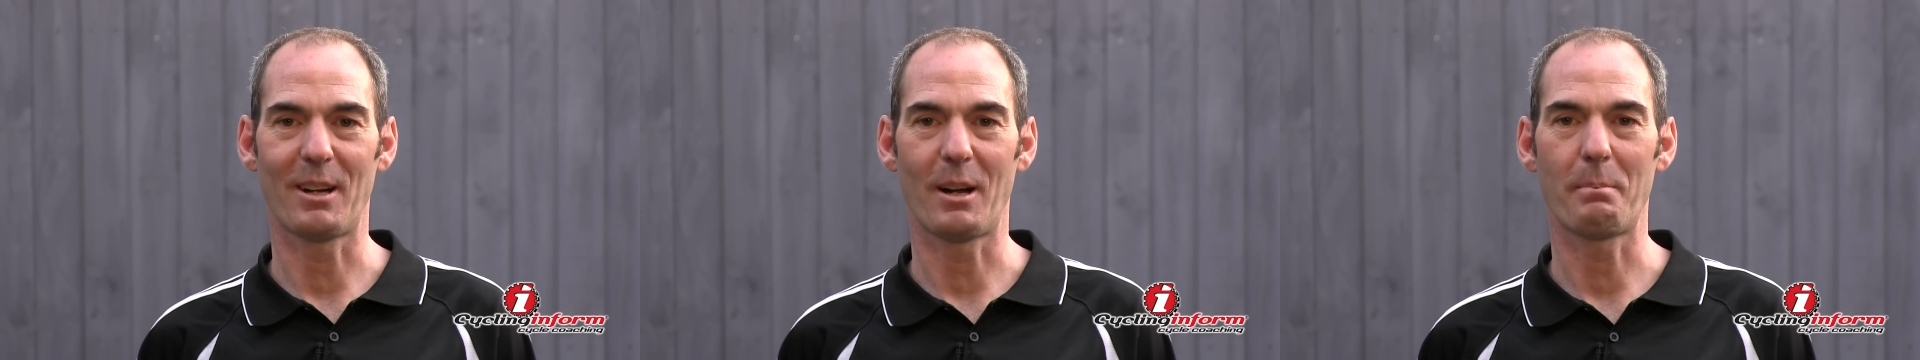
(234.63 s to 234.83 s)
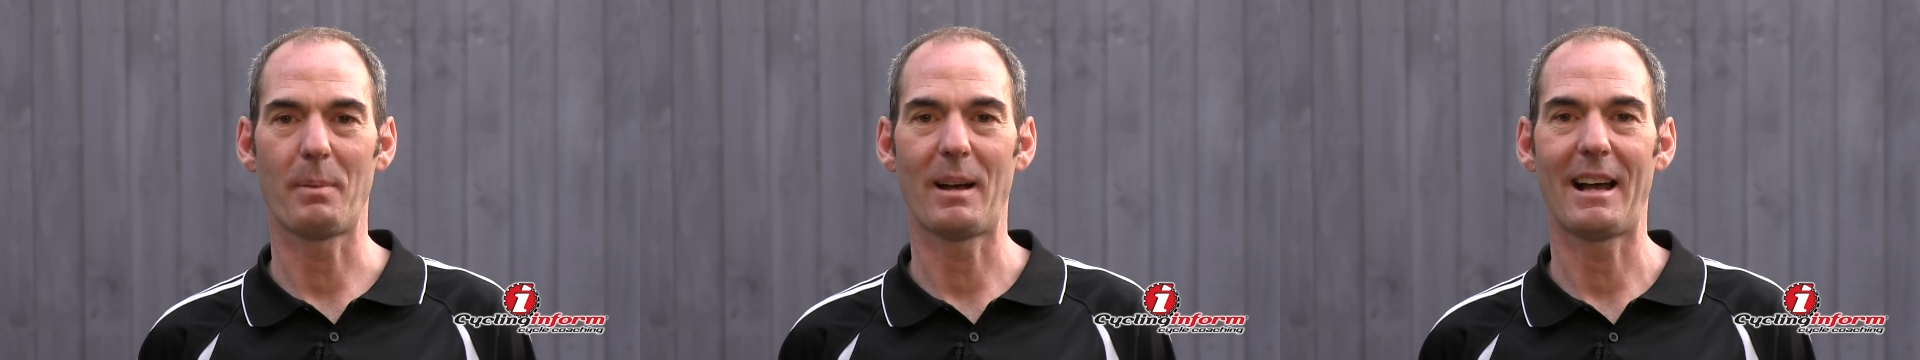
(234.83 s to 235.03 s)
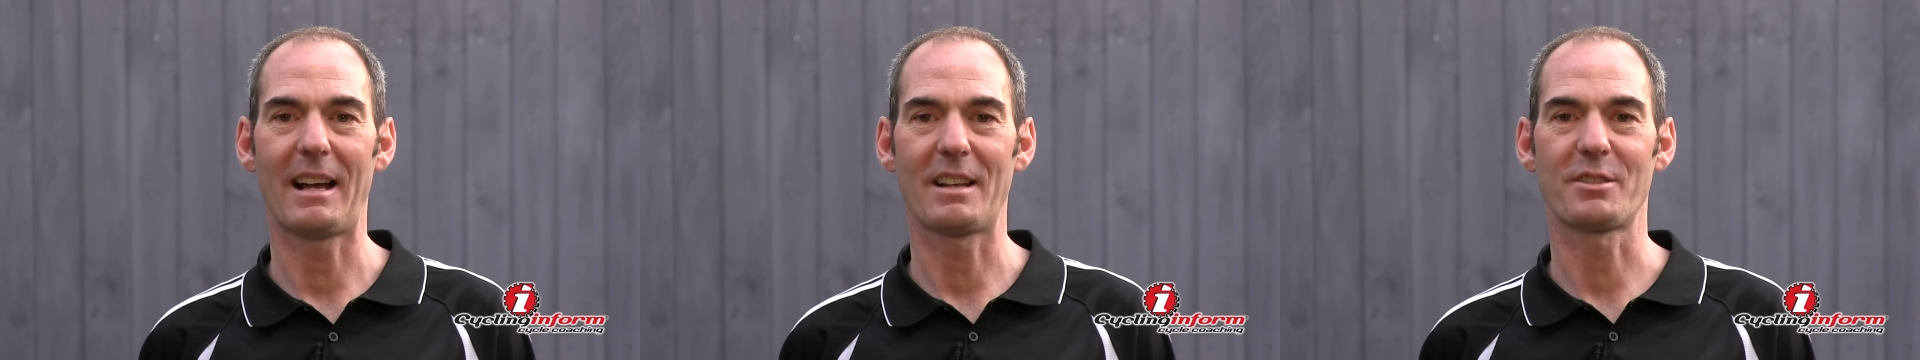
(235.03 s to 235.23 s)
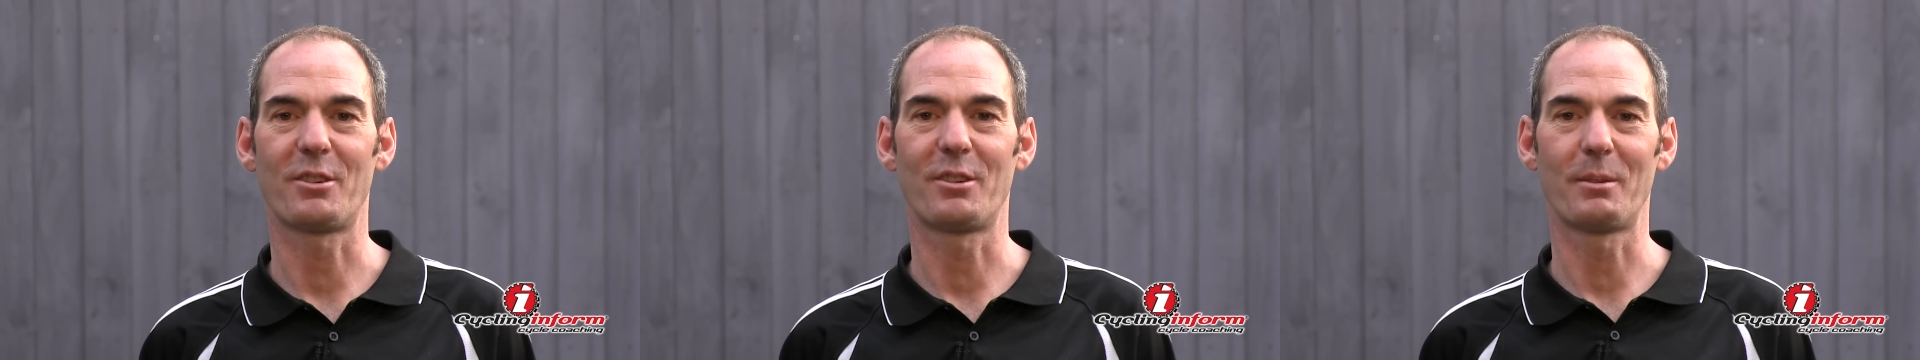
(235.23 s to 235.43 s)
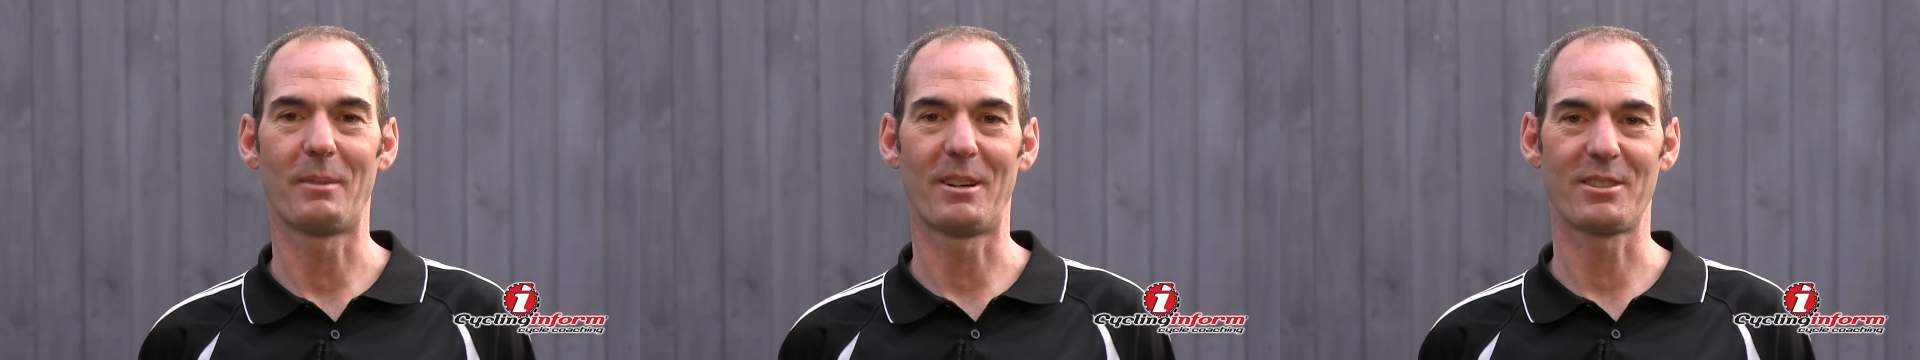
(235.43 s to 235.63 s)
that I pass
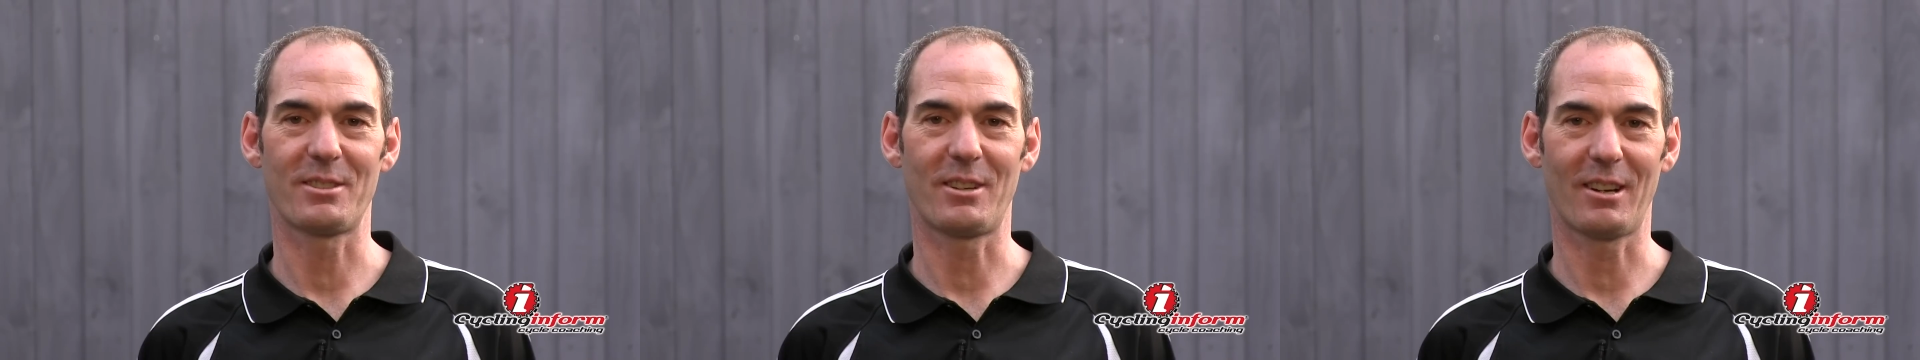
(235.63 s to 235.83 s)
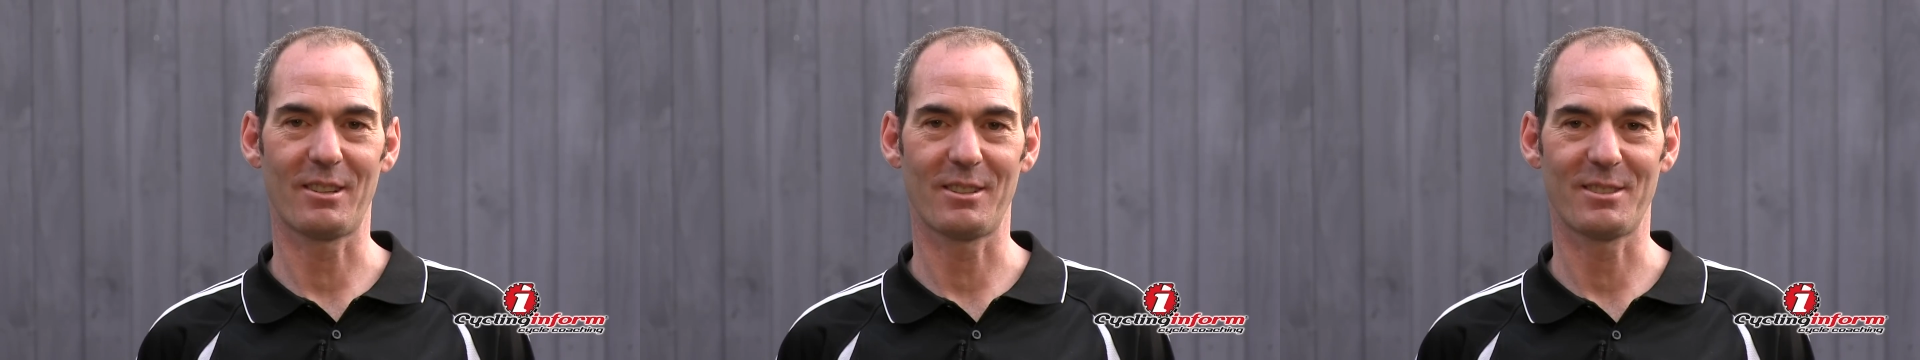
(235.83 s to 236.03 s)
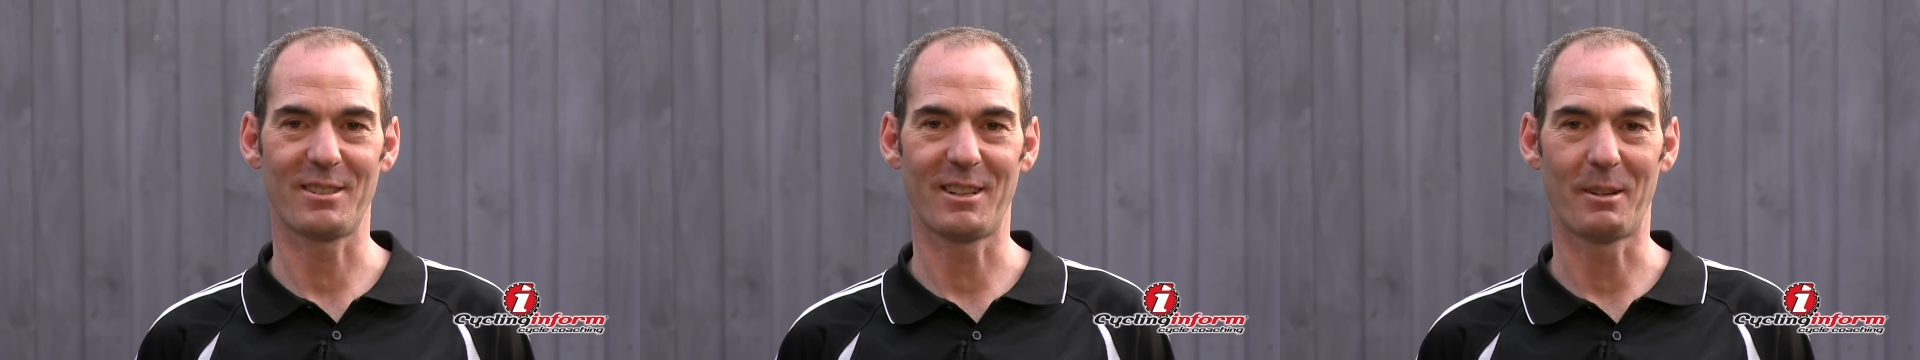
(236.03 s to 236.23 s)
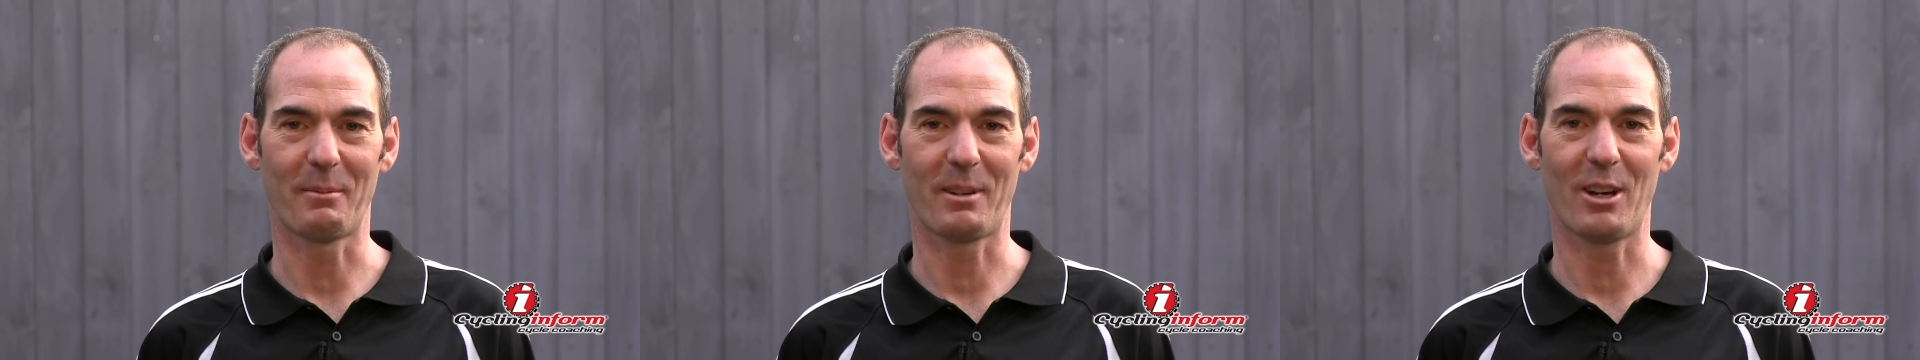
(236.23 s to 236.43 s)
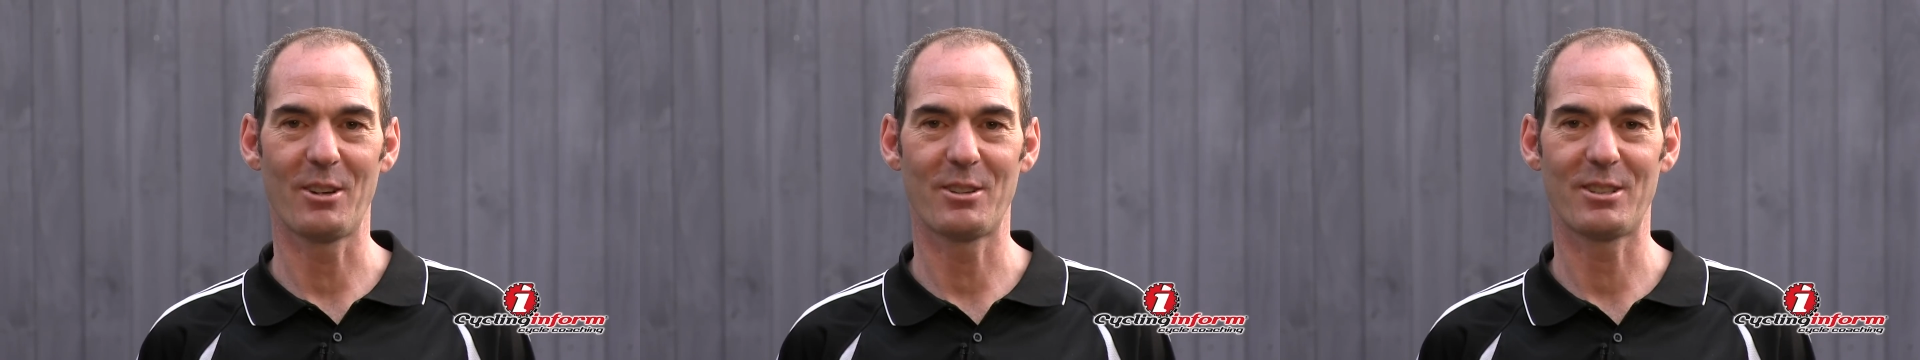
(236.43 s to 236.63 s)
on to my cyclists that
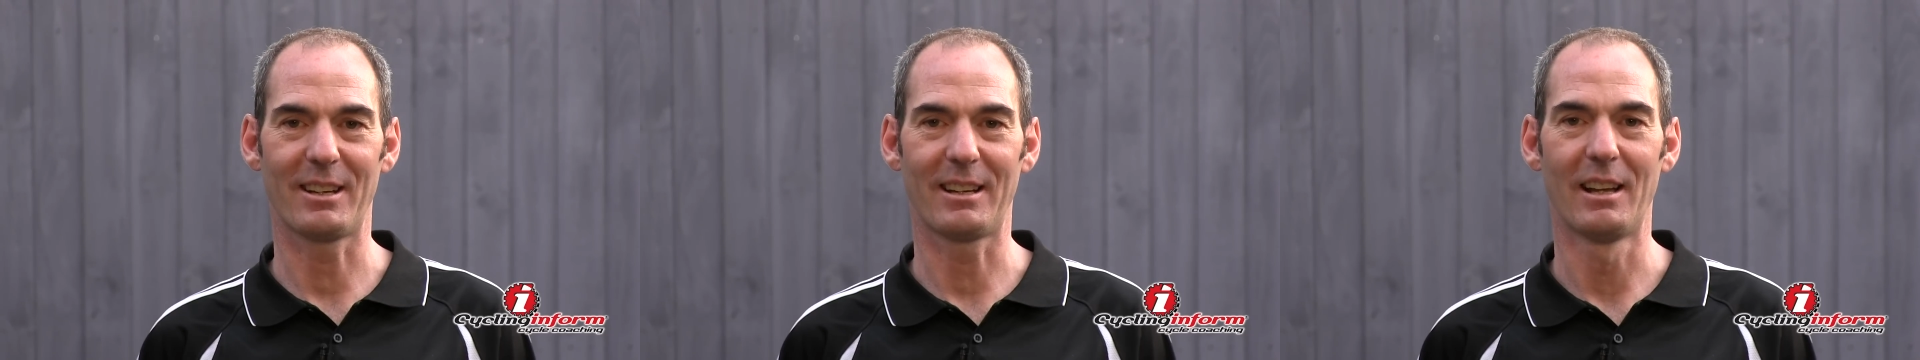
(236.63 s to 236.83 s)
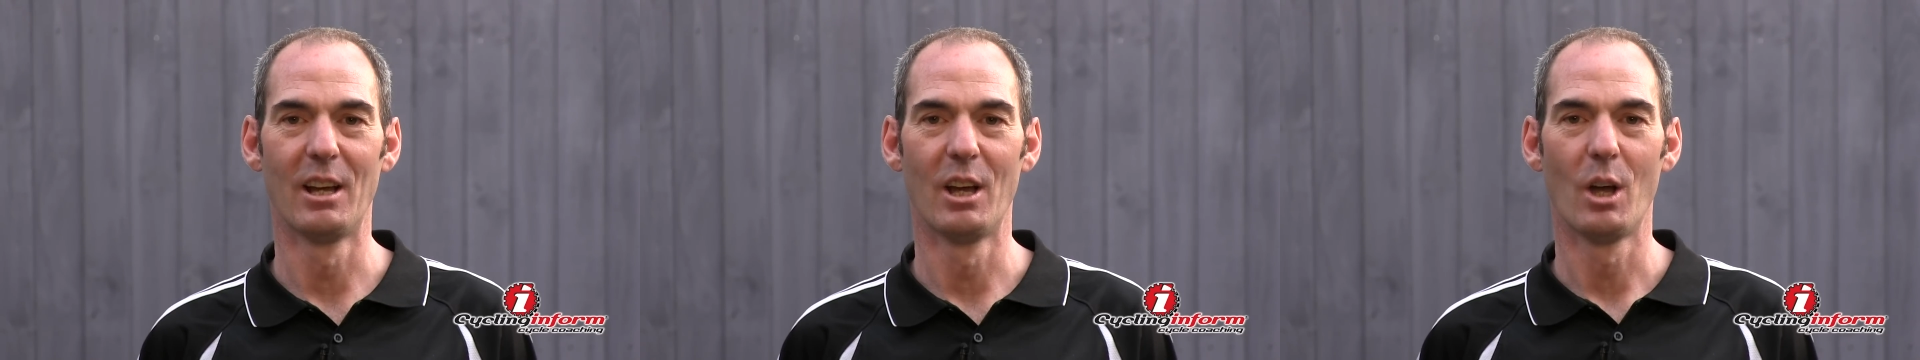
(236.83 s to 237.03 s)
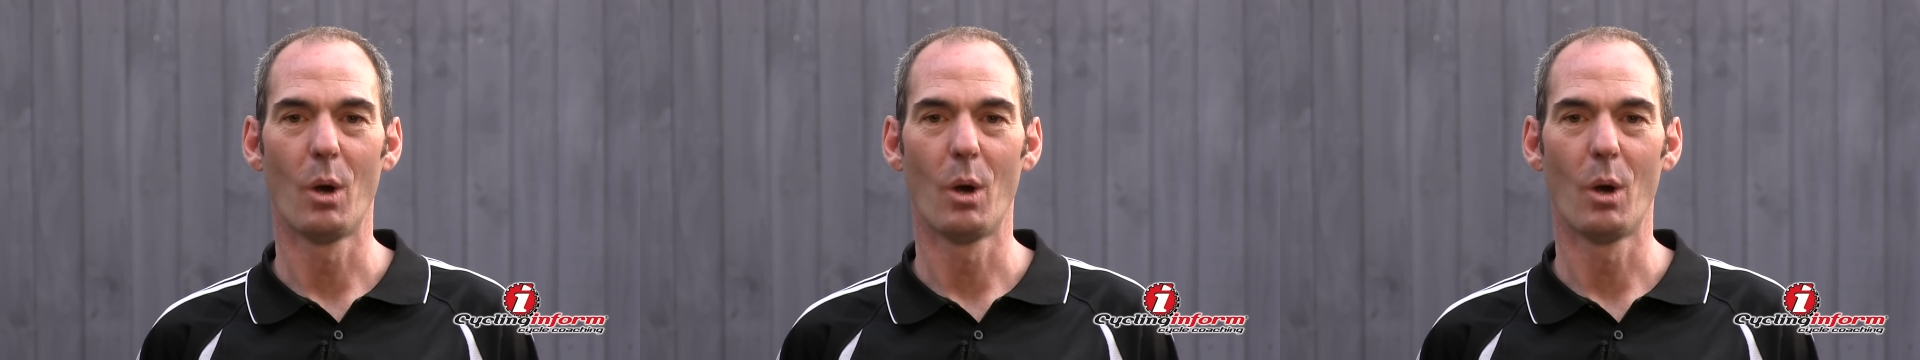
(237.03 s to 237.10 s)
I'm coaching